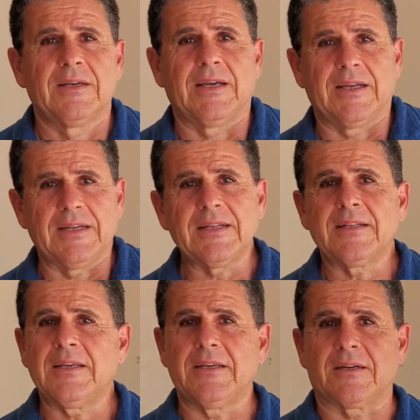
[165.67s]
And in
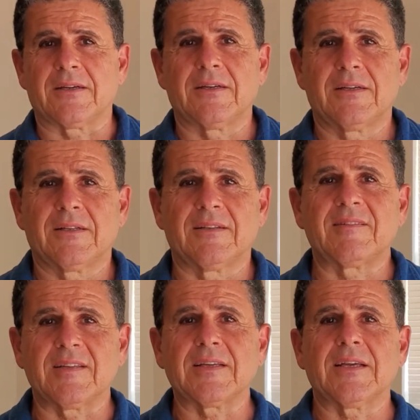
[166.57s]
here, the
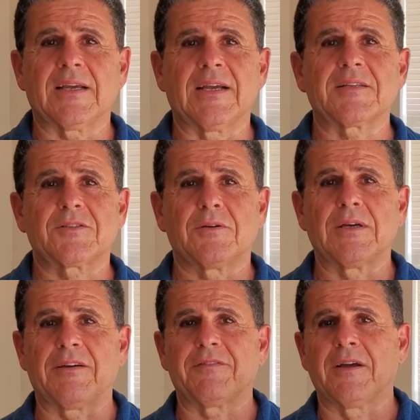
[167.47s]
thinking has to
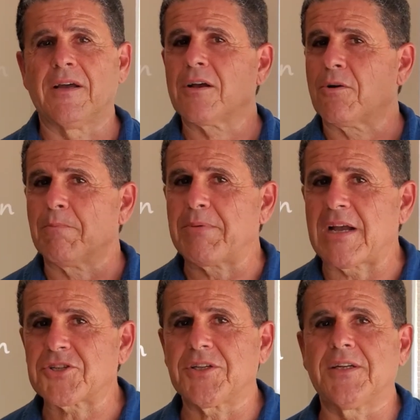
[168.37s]
have
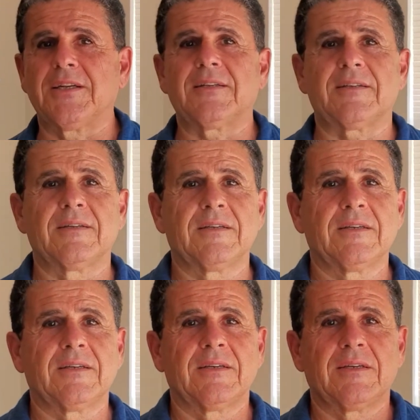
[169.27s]
compassion in it
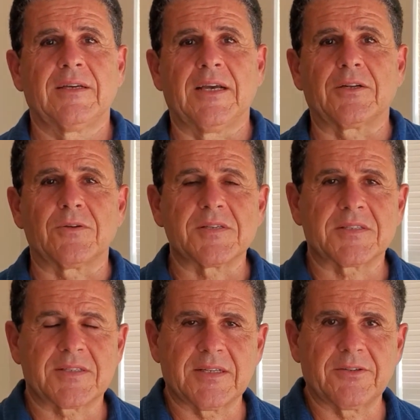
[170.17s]
and
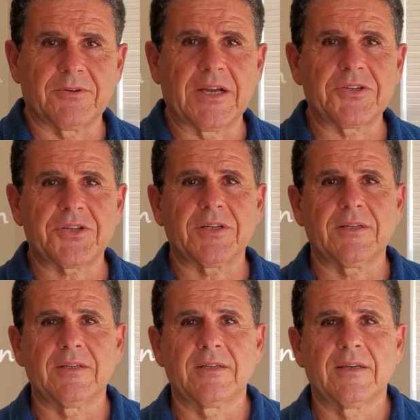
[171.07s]

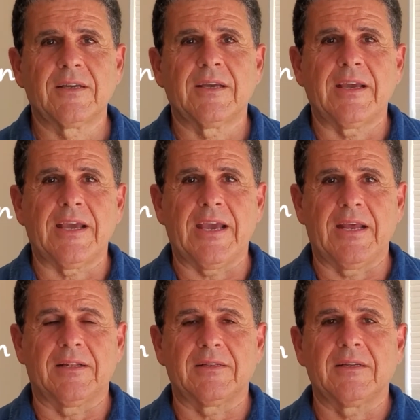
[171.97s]
consideration.
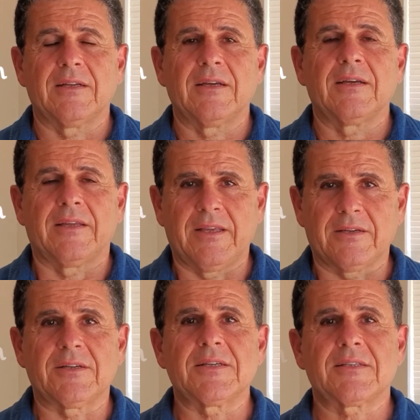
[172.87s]
And
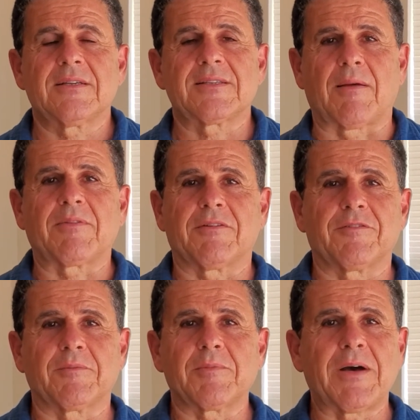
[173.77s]
here is something
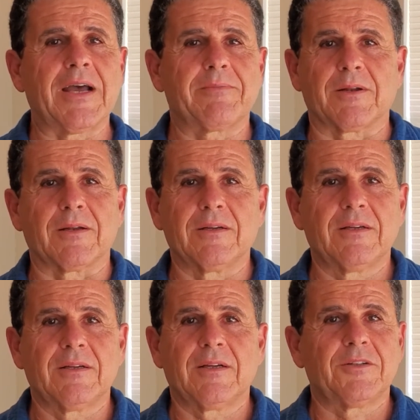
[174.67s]
from the Bible.
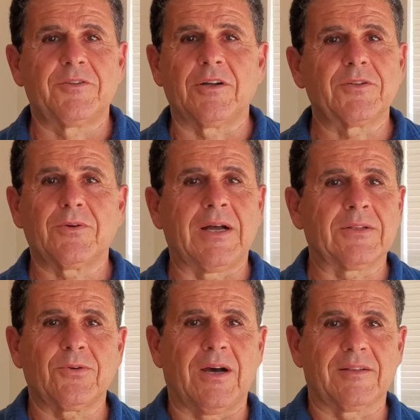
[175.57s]
Don't do
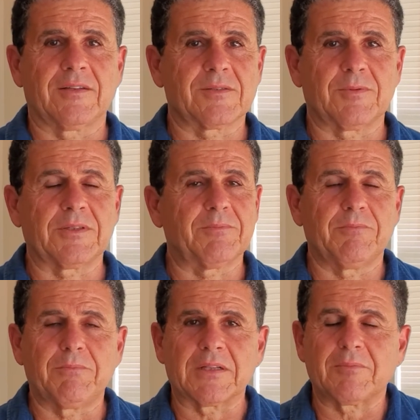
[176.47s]
unto others,
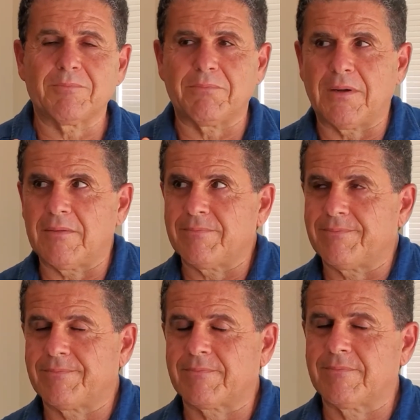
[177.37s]
but
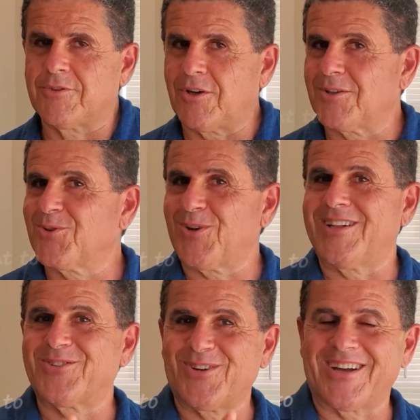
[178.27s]
don't do
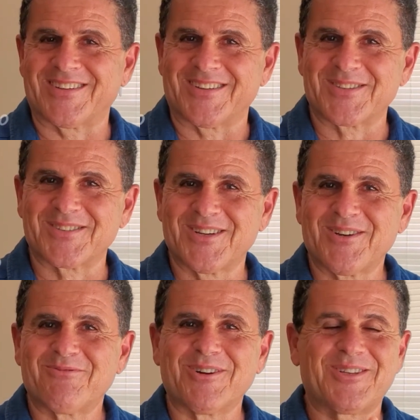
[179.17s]
unto others
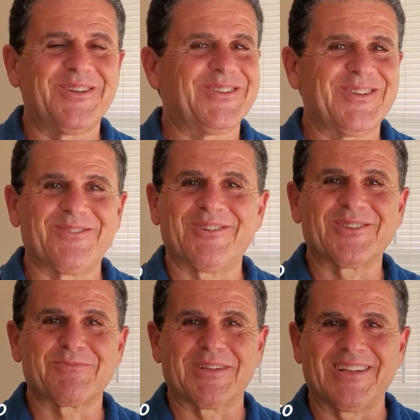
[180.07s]
what you don't want
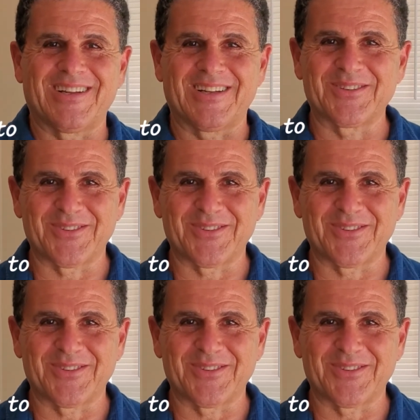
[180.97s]
to be done unto